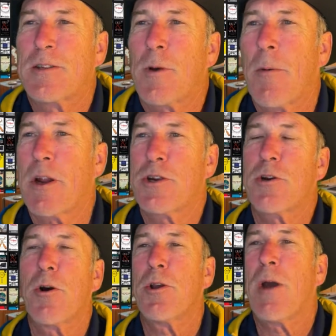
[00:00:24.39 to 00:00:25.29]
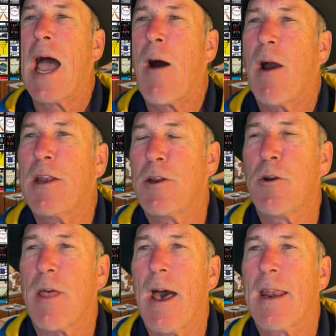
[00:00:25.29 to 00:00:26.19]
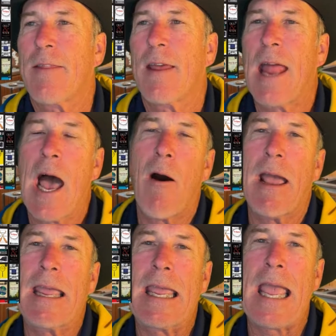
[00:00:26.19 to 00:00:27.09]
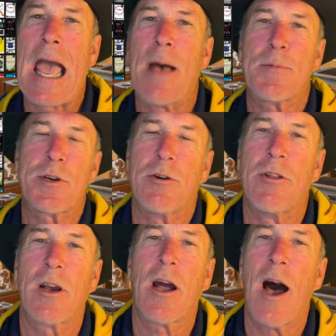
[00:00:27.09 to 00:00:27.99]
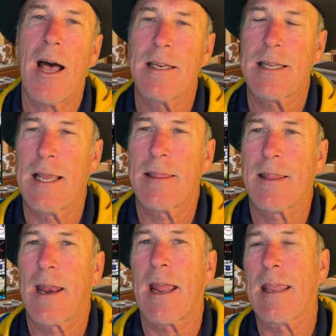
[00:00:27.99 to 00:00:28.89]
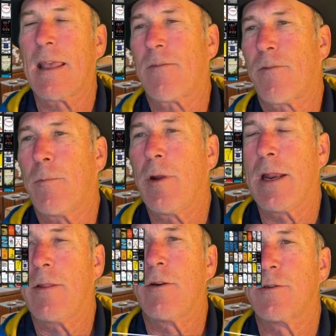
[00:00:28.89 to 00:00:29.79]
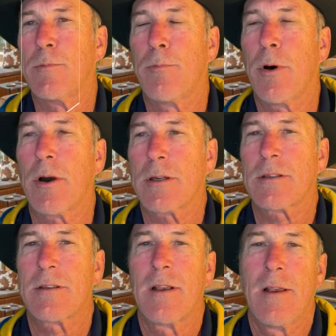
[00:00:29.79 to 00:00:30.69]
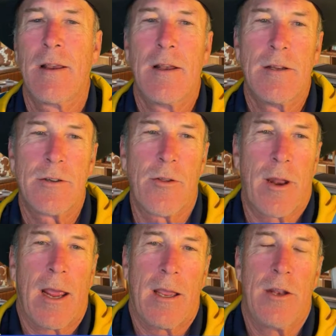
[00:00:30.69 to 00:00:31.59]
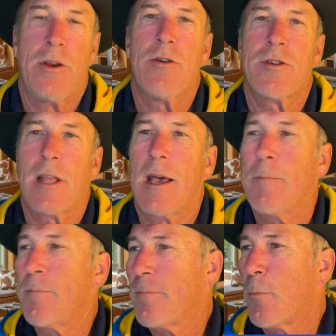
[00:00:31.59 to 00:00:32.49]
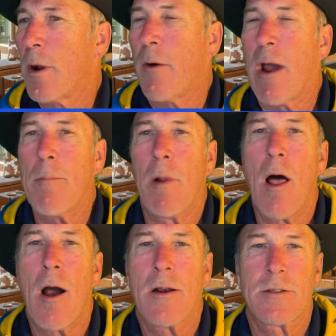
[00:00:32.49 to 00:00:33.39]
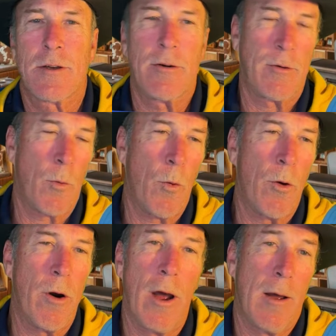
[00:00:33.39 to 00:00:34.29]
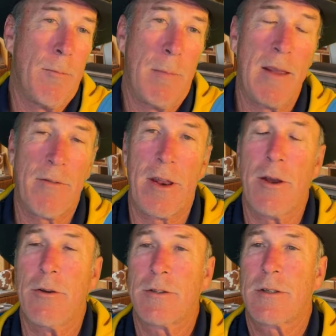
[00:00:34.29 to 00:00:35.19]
So I want to show you how I do that and then how I capture the content that I get from reading those books so that I can use them when I write blogs or make videos.